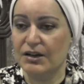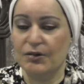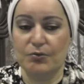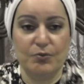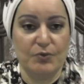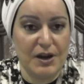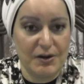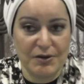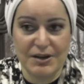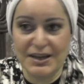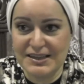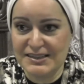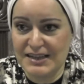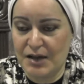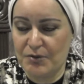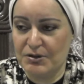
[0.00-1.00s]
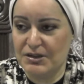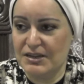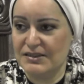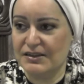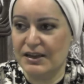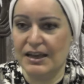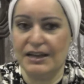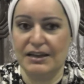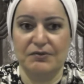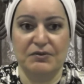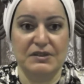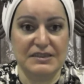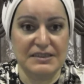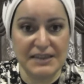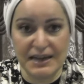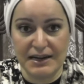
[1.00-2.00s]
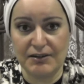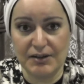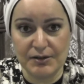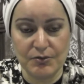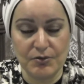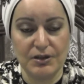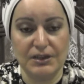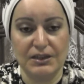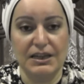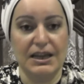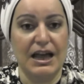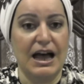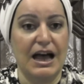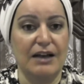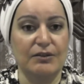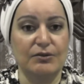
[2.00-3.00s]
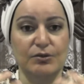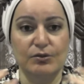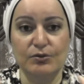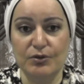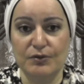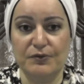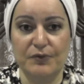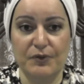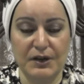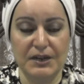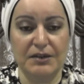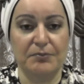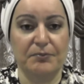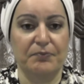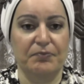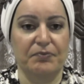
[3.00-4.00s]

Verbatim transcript: where he is now in Israel, if he's there at all, how to look for him.